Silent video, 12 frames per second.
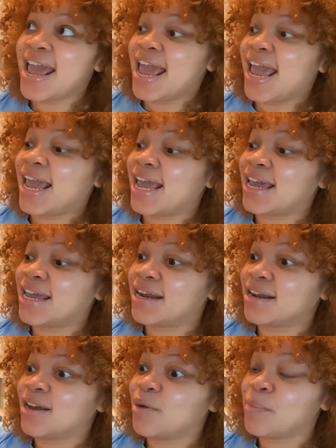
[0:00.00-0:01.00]

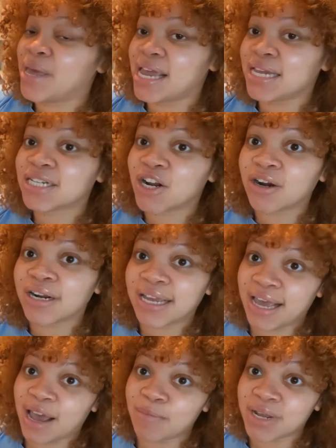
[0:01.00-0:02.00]
and paint our
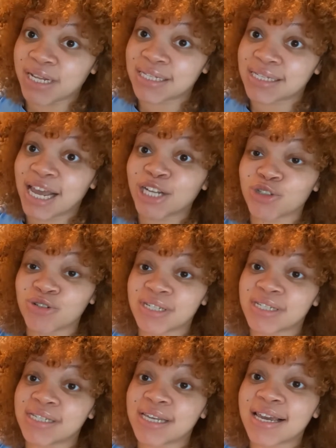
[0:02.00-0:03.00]
cabinets. As you
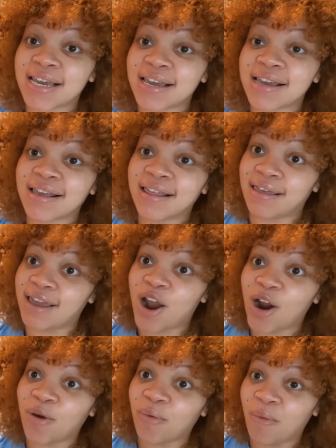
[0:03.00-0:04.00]
can see, they
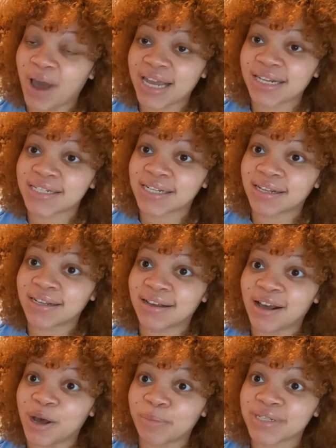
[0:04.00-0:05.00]
are white
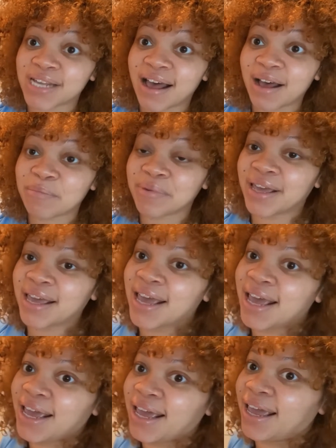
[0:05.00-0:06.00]
up top
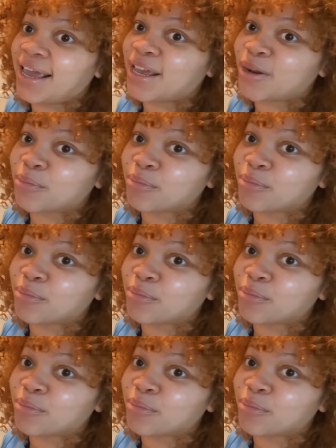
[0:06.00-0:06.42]
and